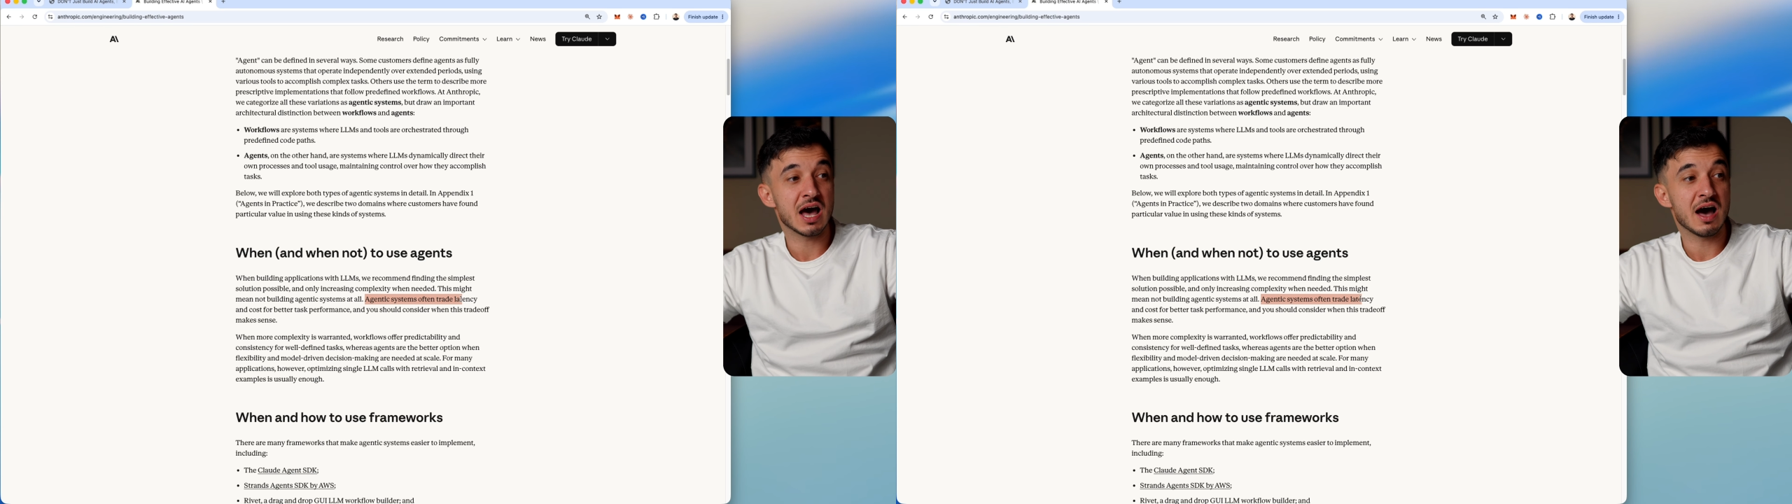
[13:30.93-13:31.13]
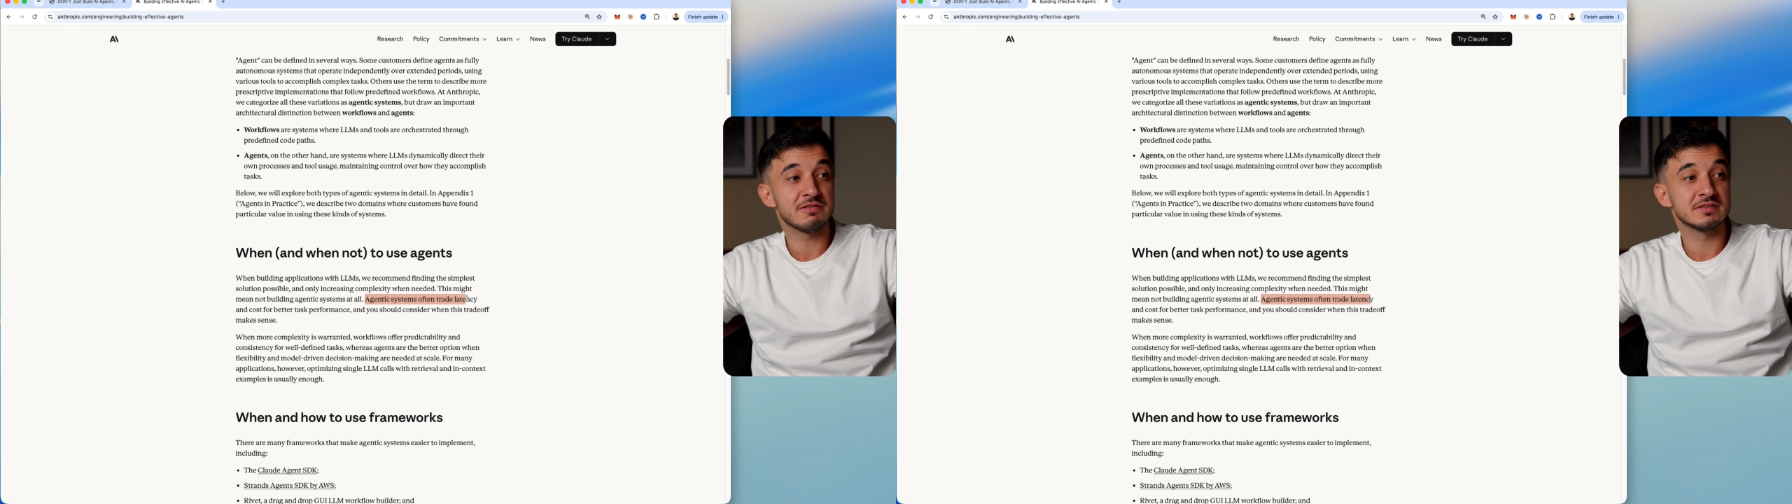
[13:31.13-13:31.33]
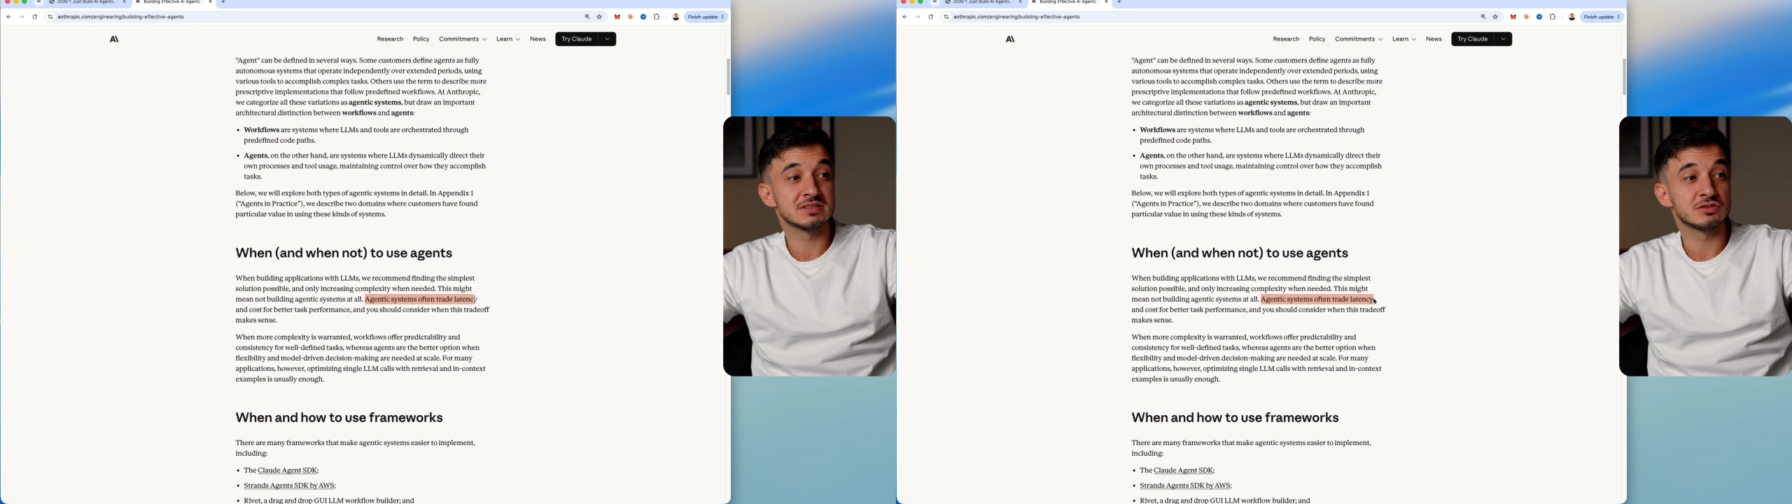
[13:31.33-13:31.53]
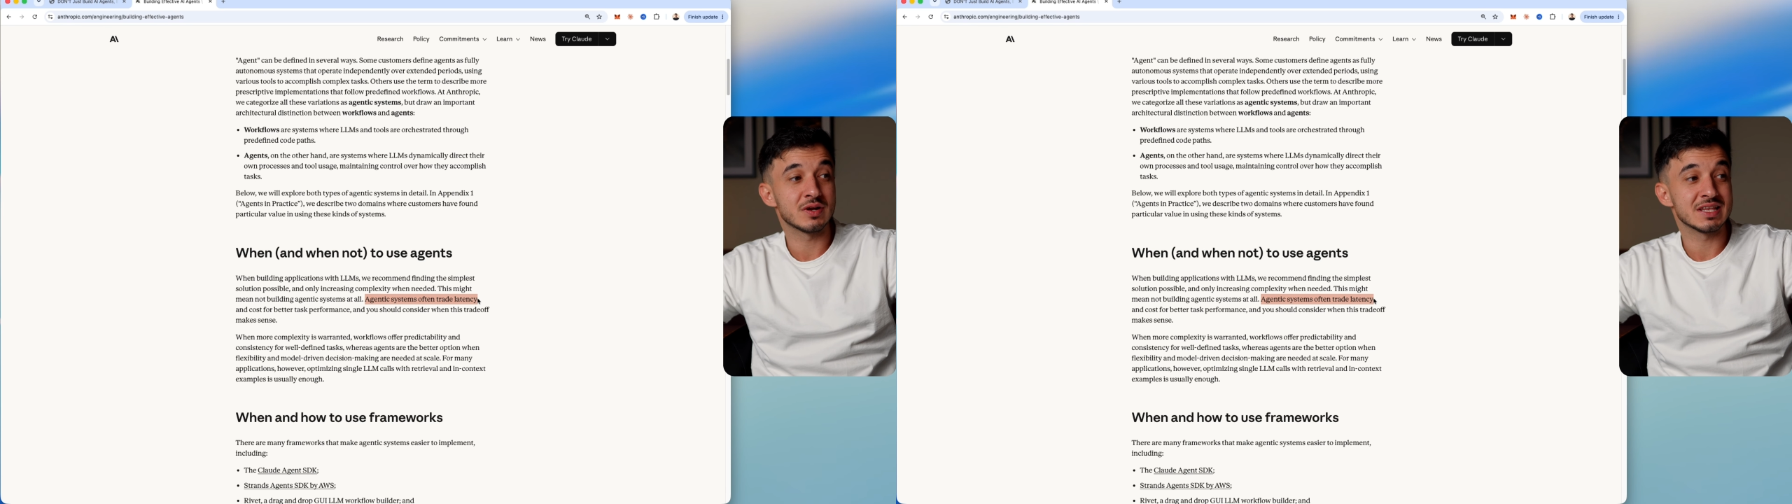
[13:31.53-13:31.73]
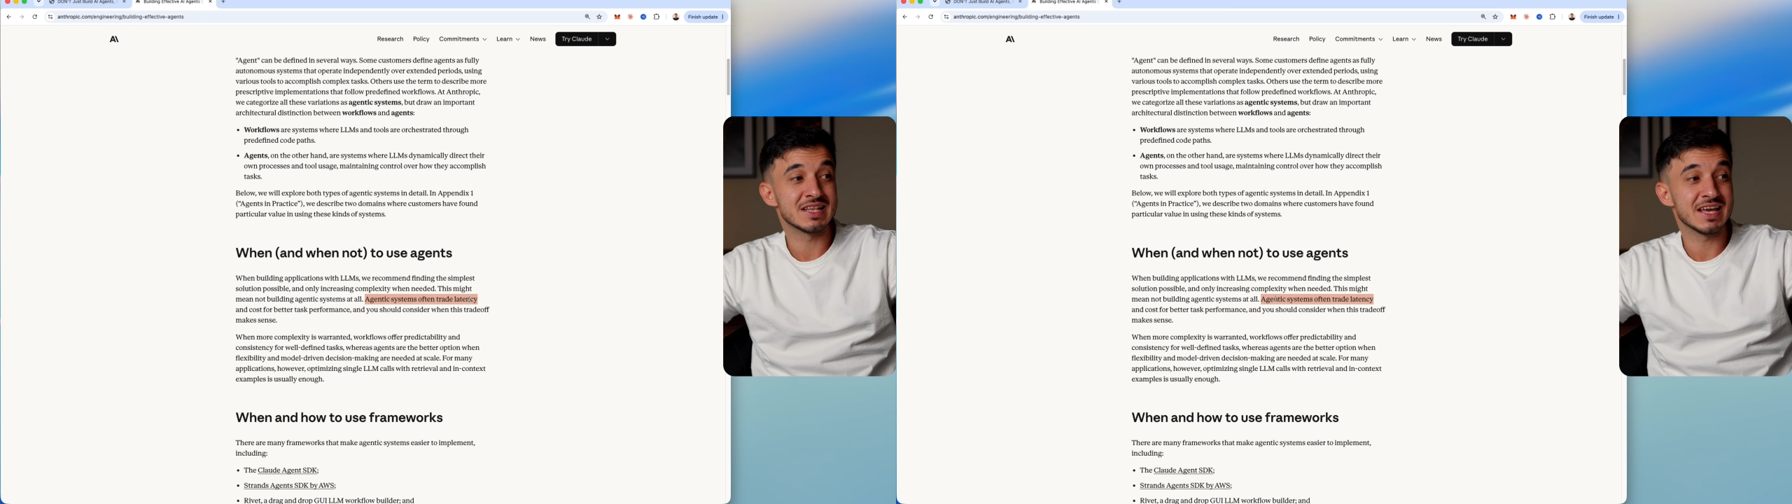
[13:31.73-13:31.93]
often
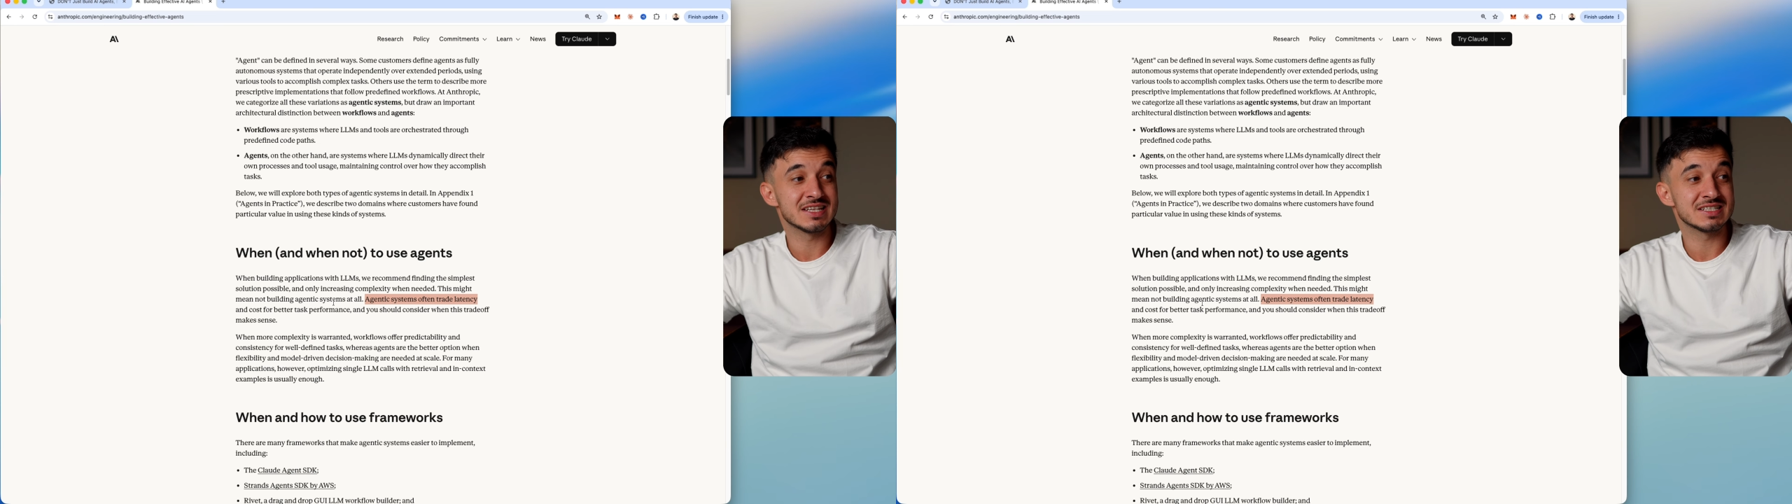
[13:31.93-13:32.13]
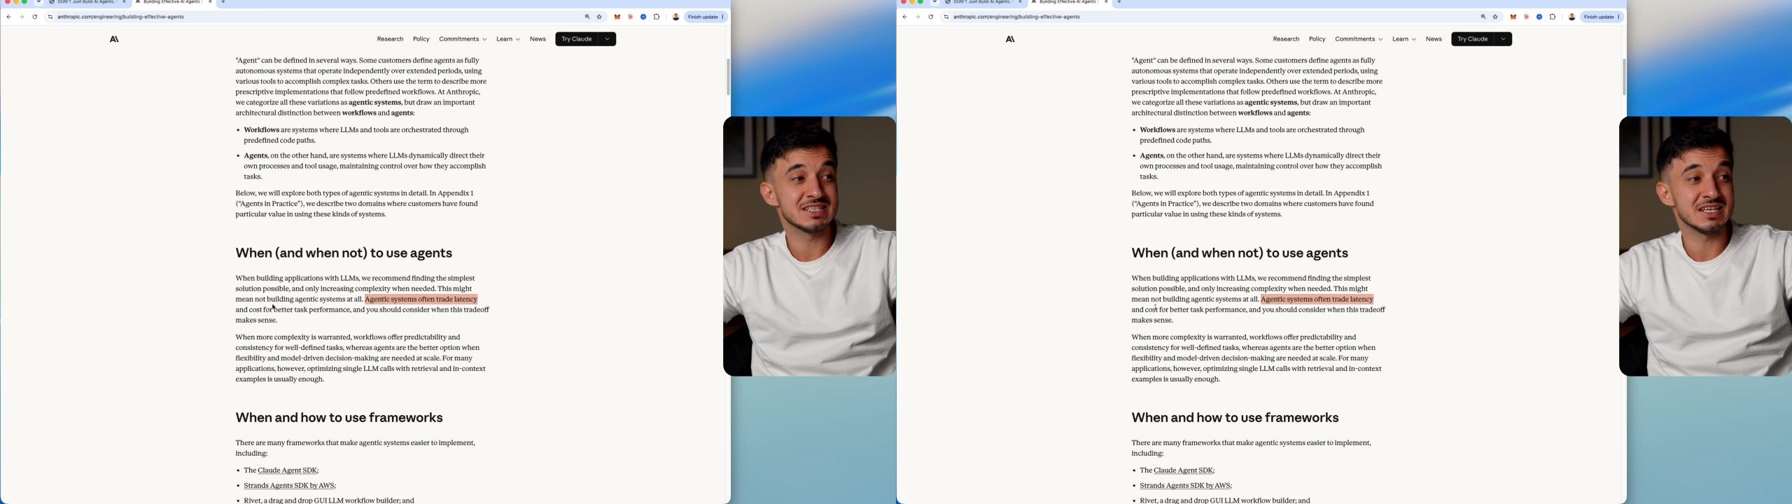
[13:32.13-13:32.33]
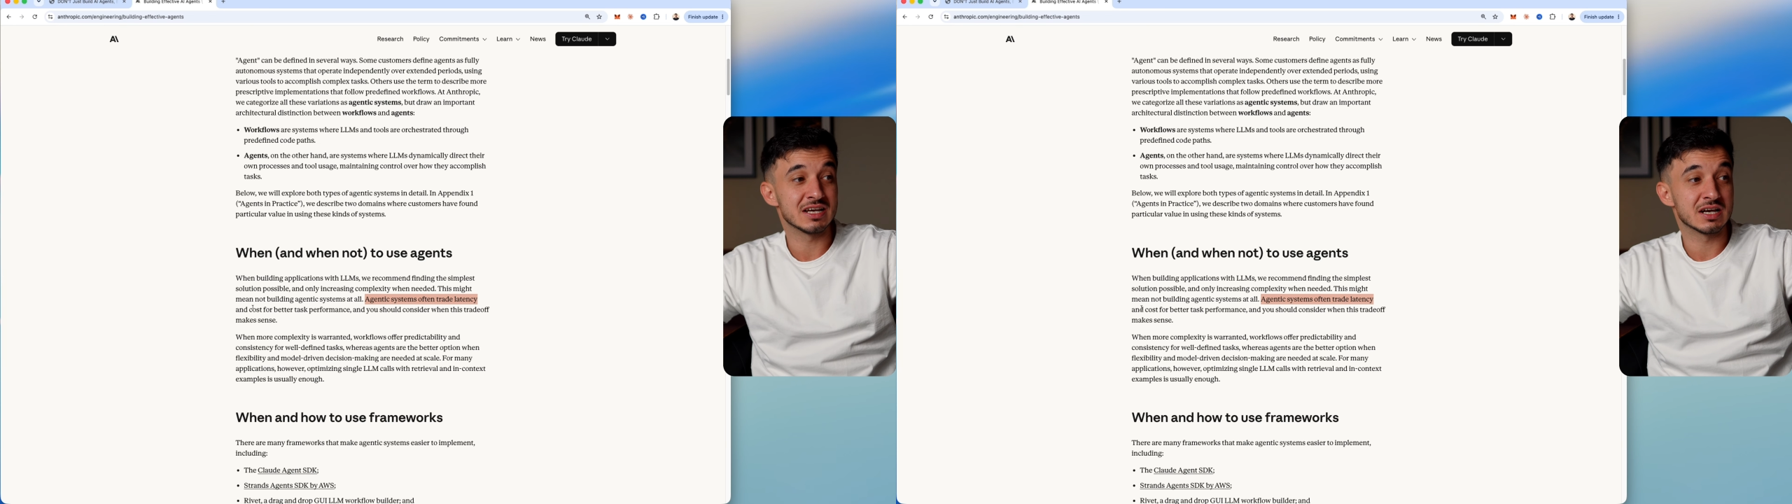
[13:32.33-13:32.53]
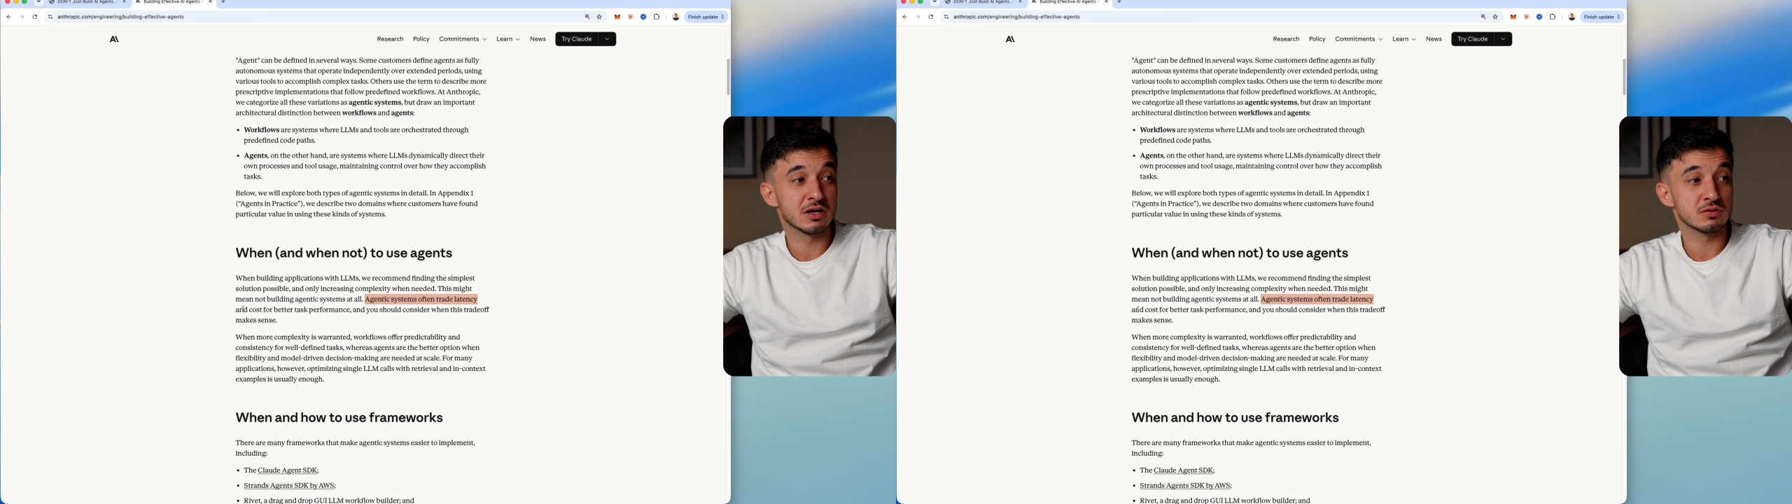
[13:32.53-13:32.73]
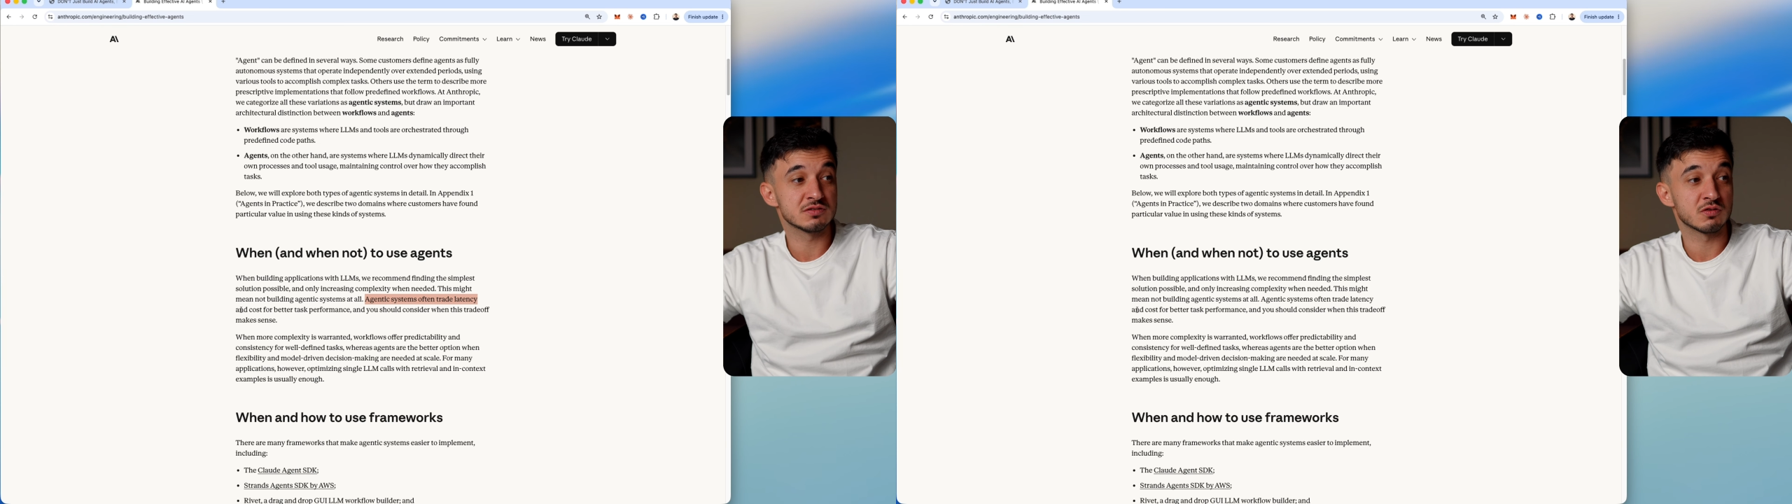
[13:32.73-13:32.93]
trade latency and cost